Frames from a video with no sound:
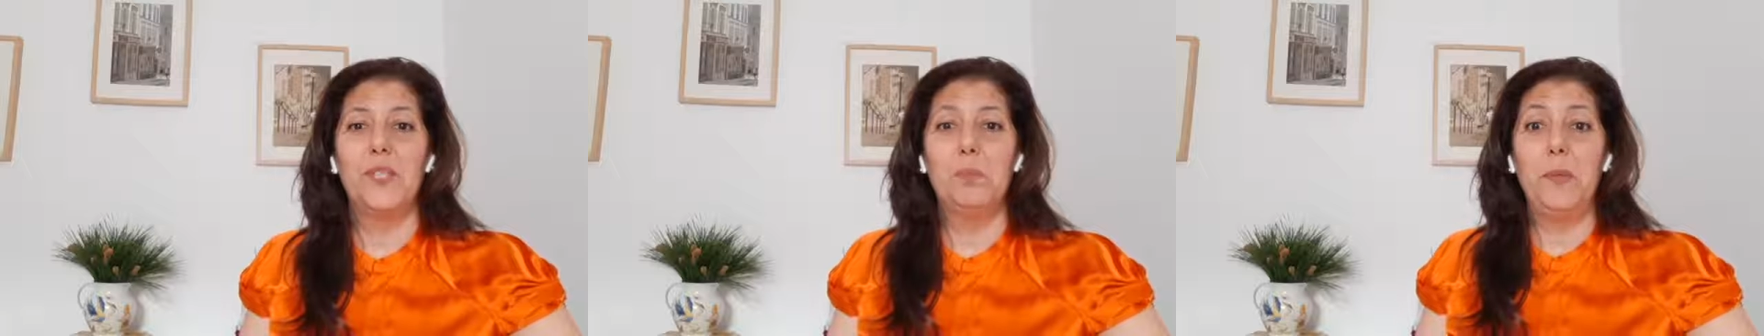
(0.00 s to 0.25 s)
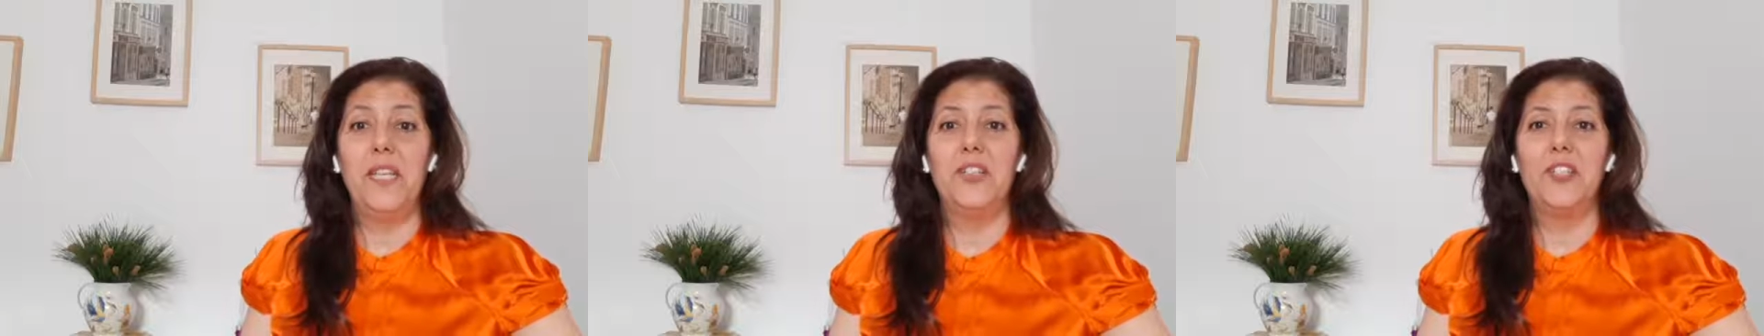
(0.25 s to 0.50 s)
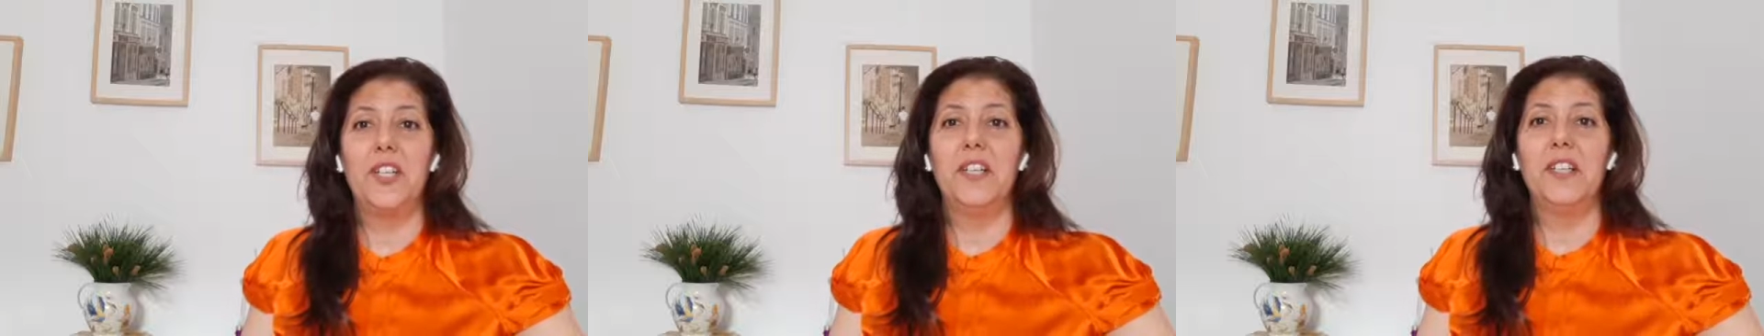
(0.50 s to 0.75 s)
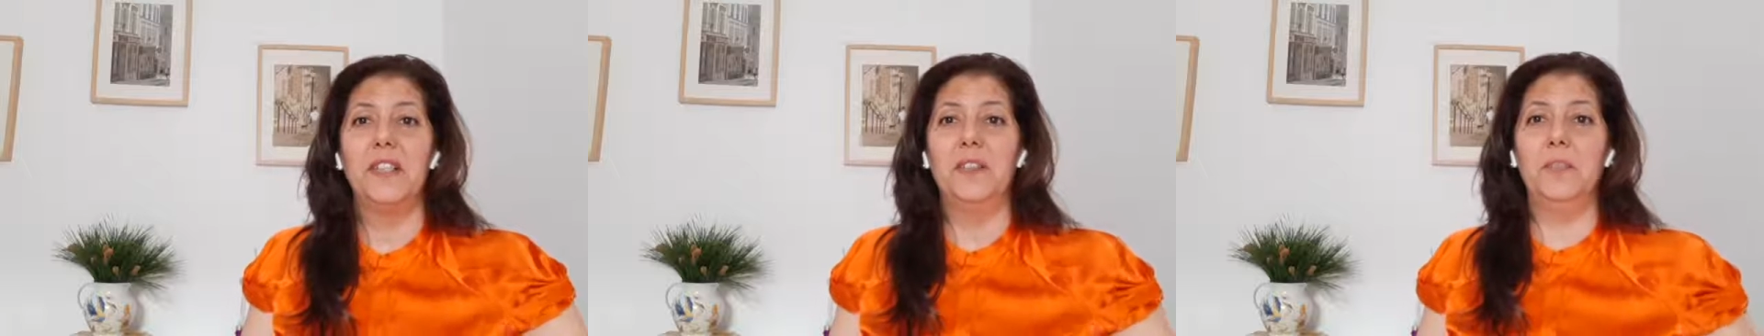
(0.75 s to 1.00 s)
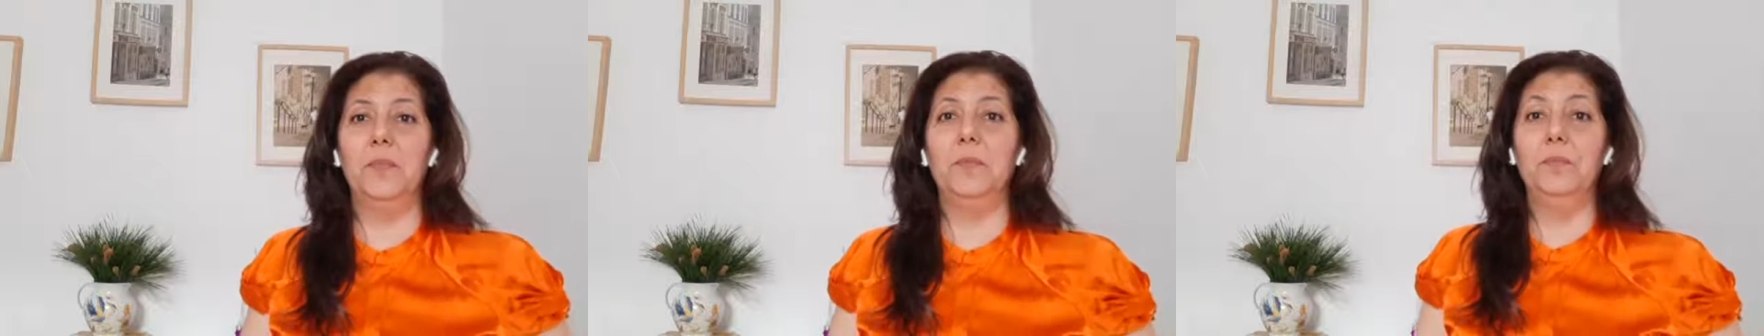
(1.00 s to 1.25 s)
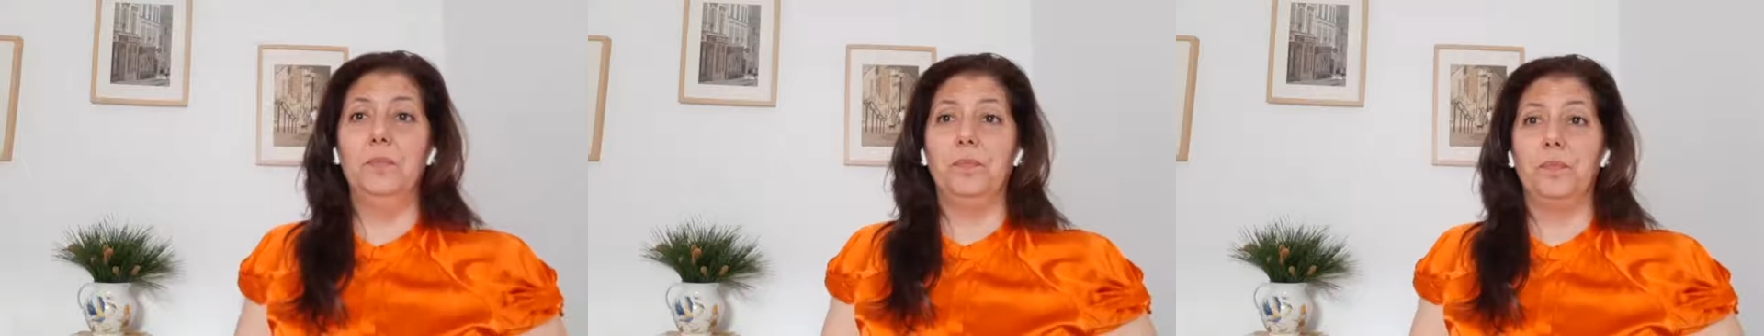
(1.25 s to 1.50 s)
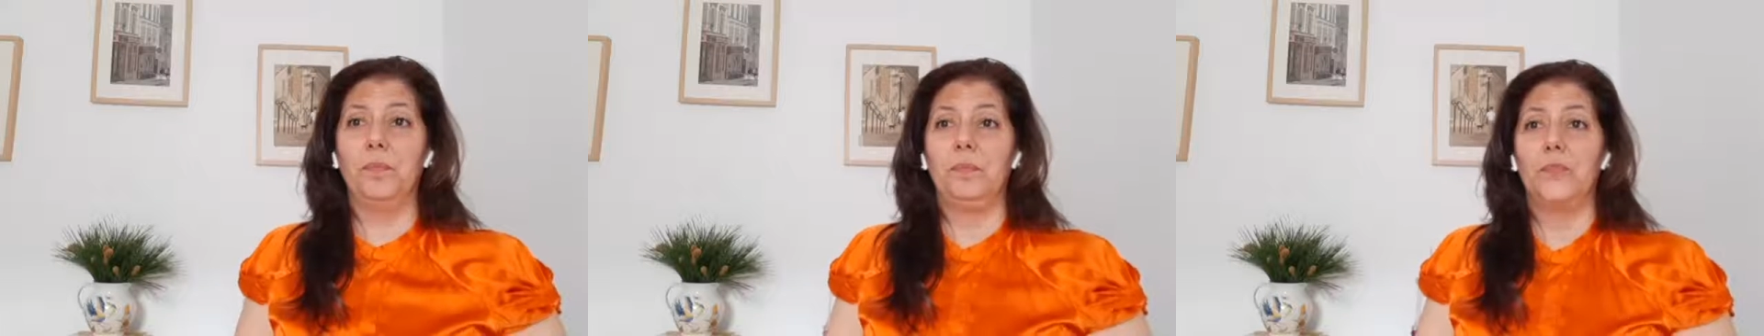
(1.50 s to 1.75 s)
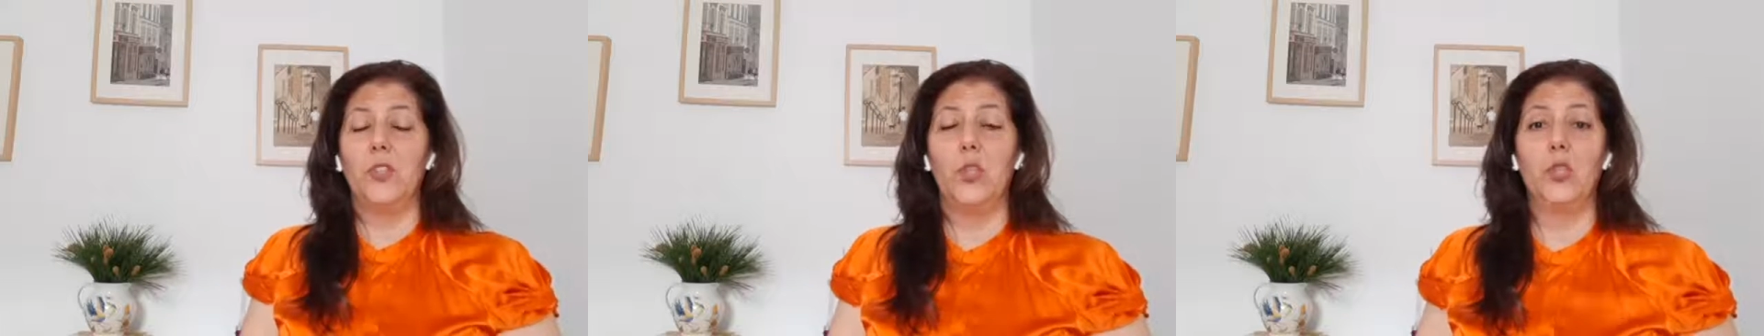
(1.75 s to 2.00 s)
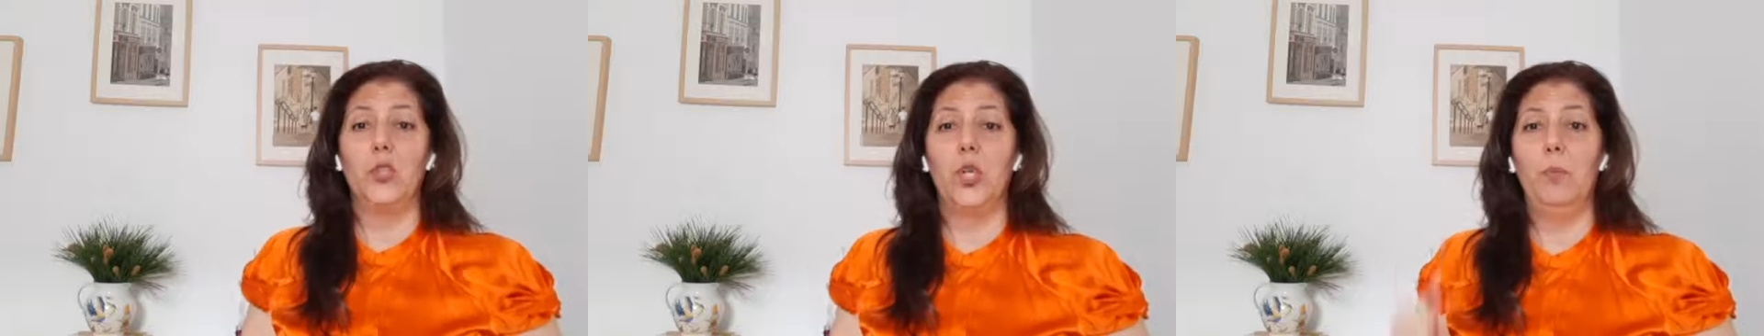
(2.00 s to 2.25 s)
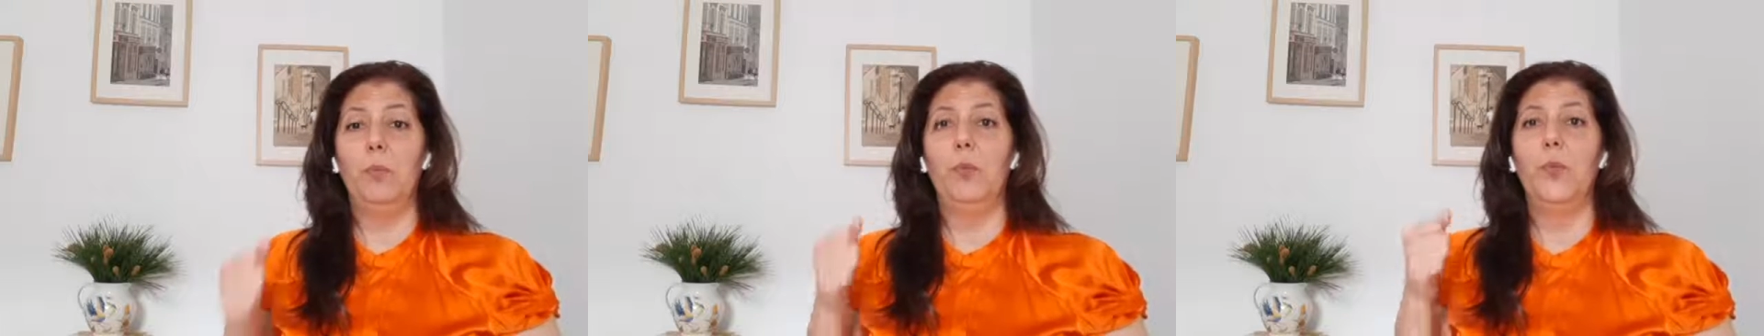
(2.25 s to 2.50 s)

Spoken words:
picture on top,